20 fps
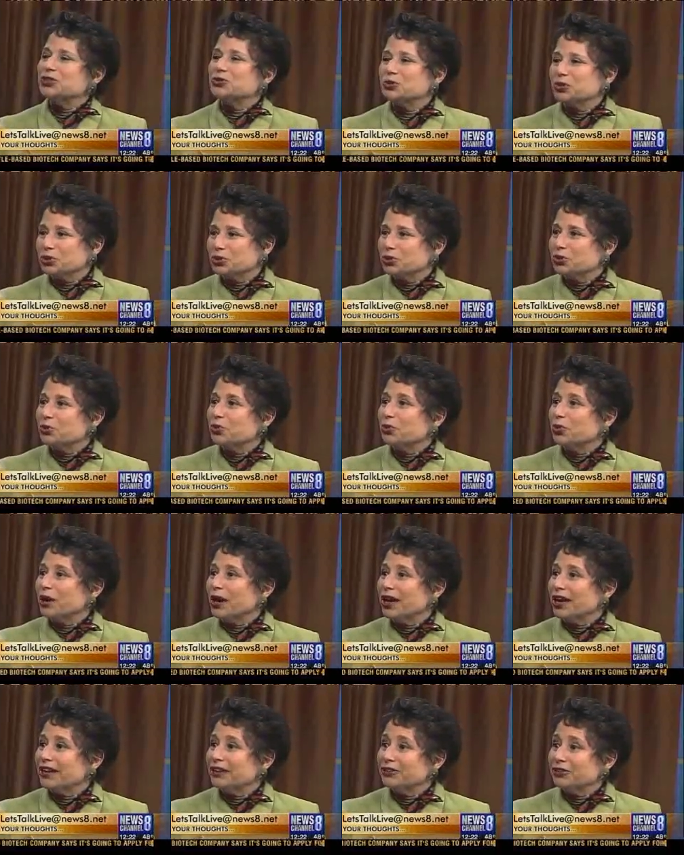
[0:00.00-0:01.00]
true
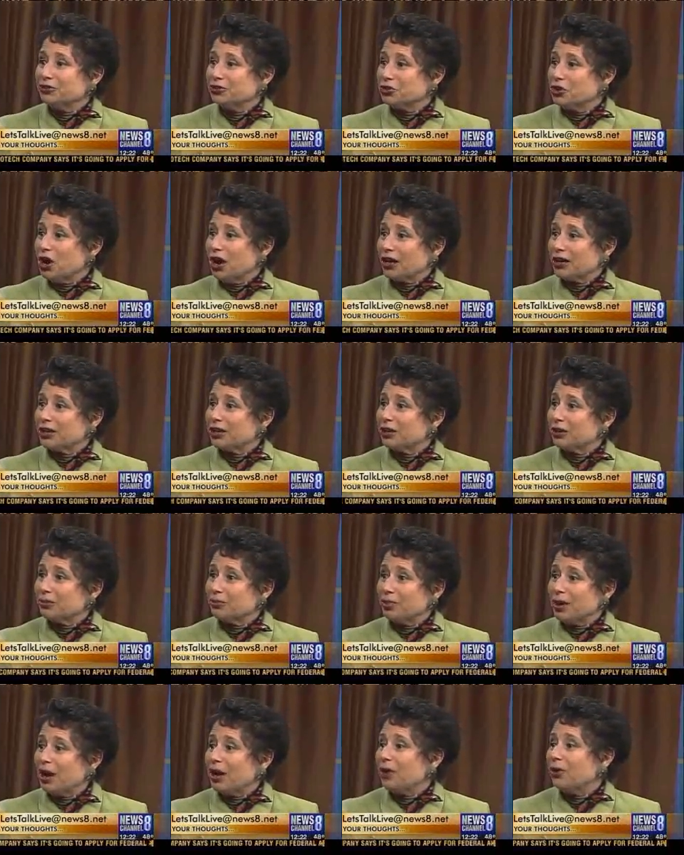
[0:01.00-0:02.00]
when you're talking
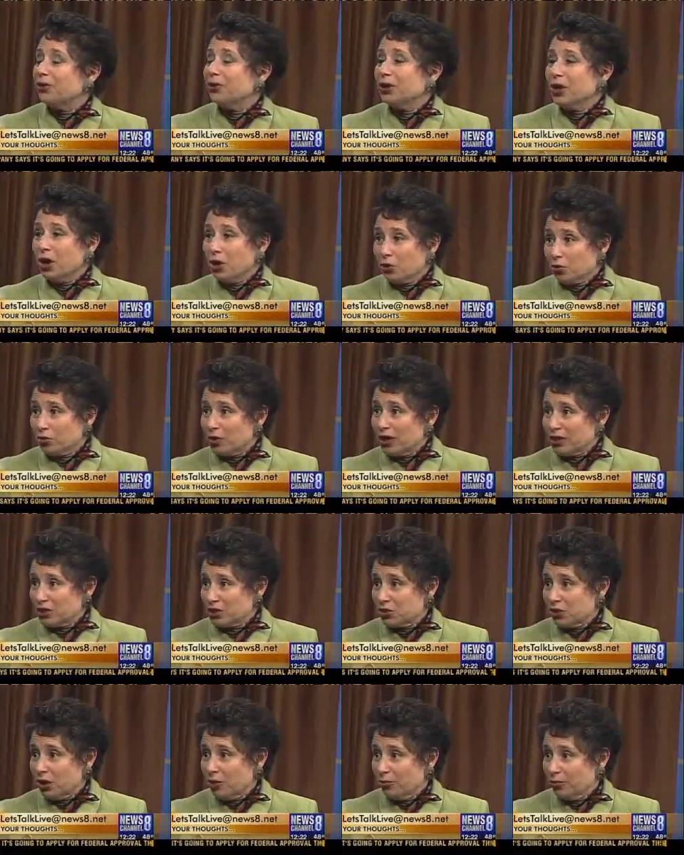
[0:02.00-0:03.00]
about
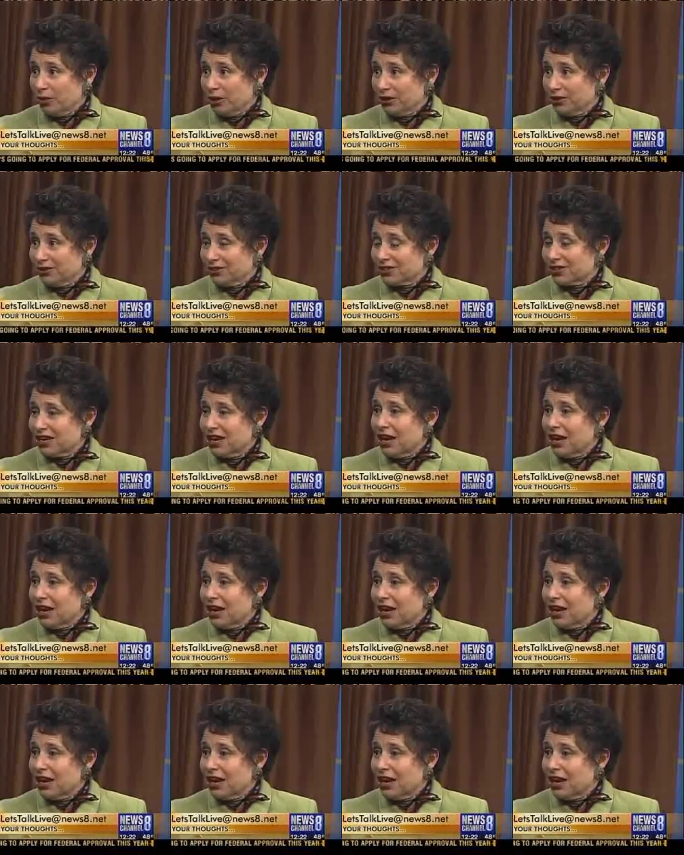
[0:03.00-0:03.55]
restaurant meals.